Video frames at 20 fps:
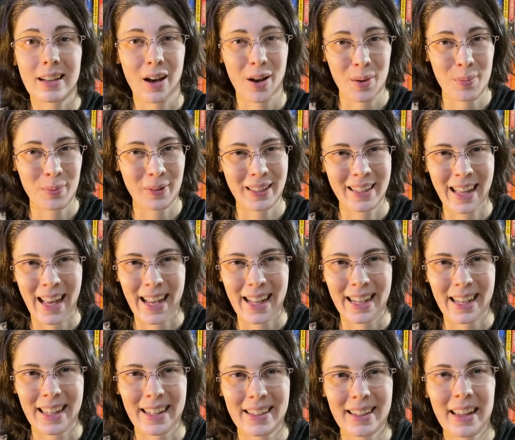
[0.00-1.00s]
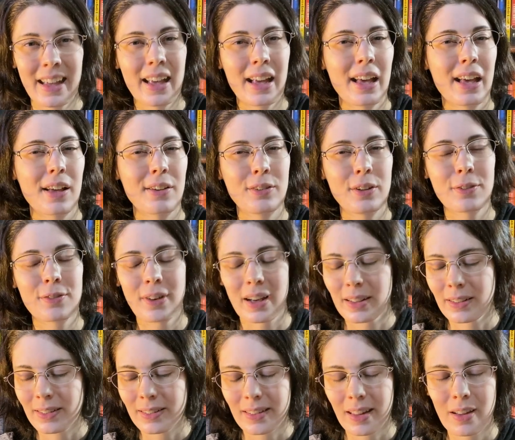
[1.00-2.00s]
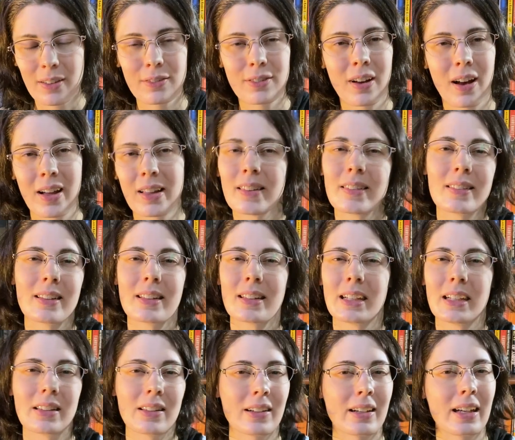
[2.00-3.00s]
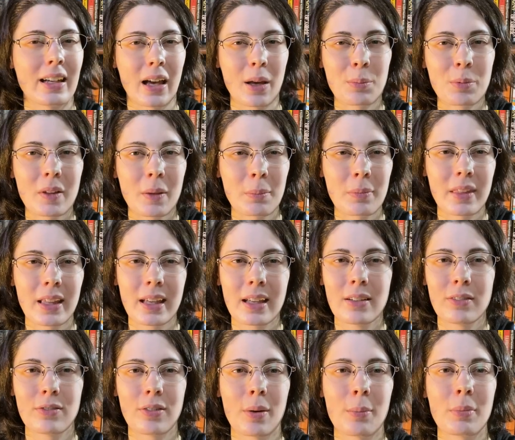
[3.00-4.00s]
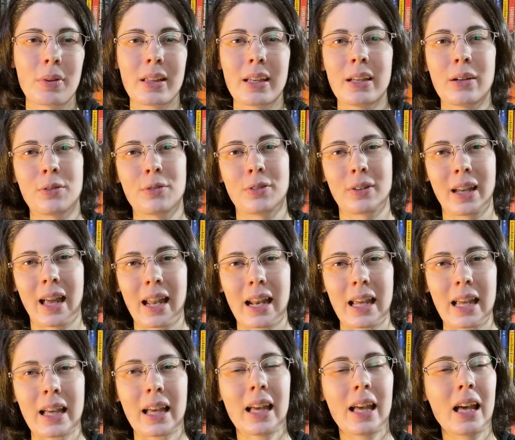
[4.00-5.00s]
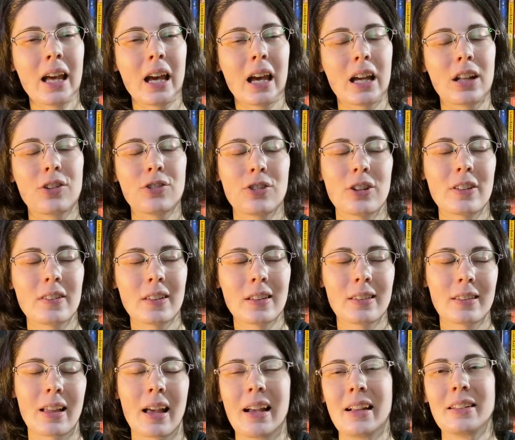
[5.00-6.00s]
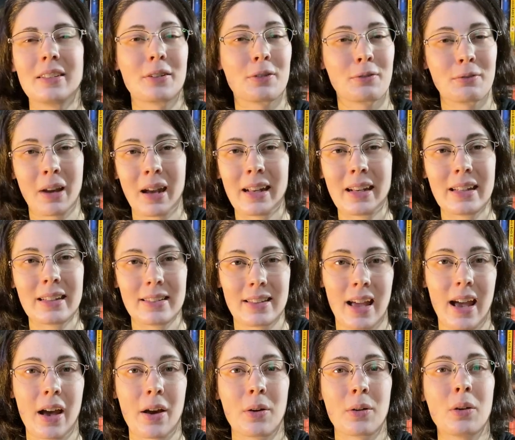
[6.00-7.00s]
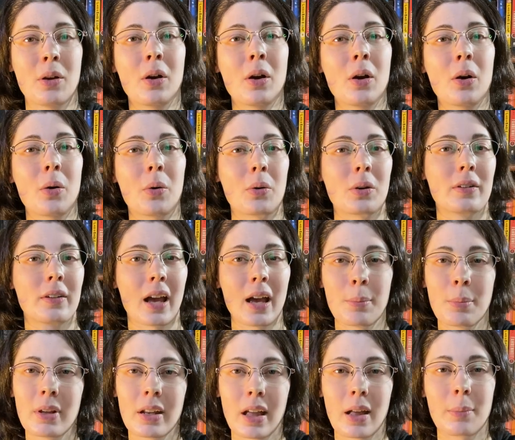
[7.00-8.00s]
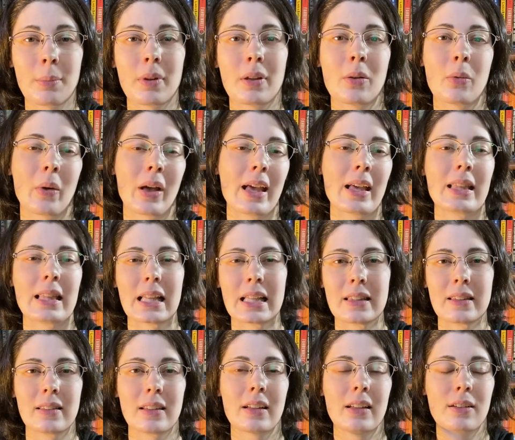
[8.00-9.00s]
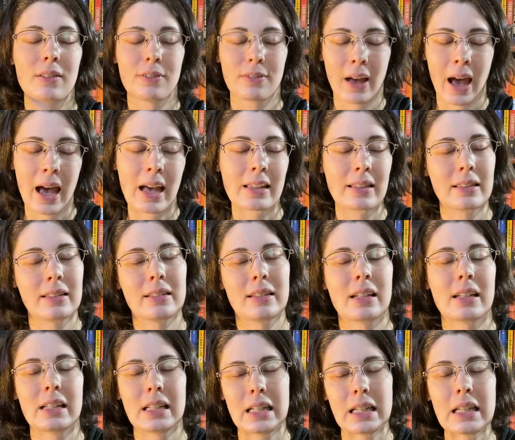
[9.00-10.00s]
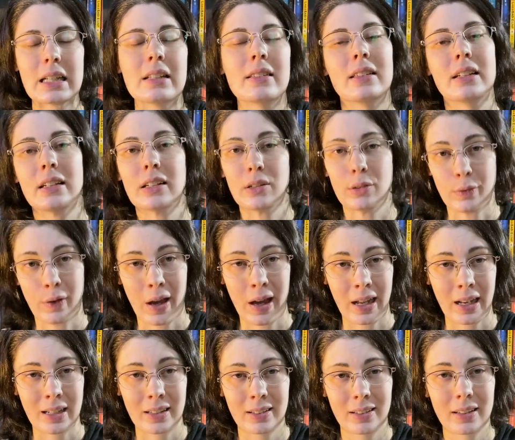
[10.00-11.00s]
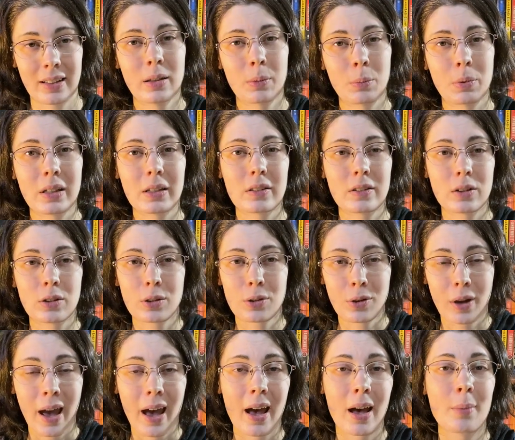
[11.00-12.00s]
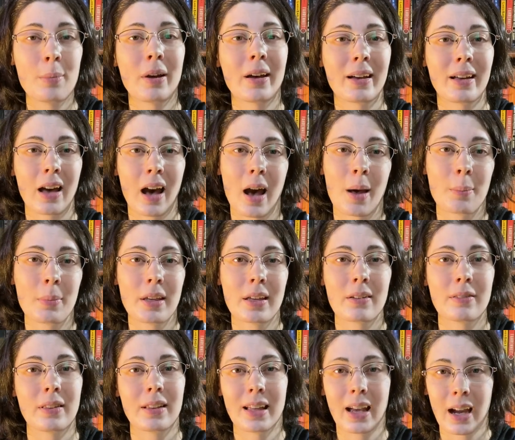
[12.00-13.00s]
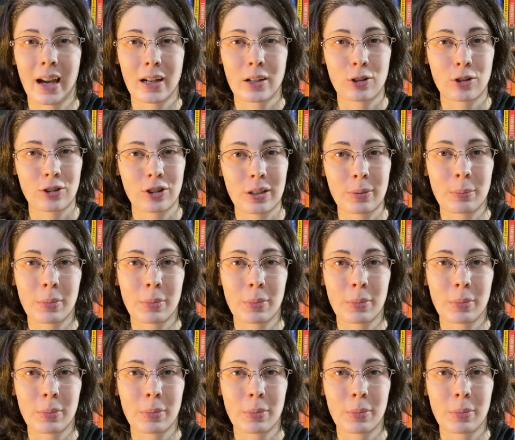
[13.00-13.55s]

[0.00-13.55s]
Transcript: complicated. If you find yourself constantly looking up something, fumbling, or forgetting, it's just a sign to write it down or type it up in a way that's fast and easy to find. Please do grab a copy of the character sheet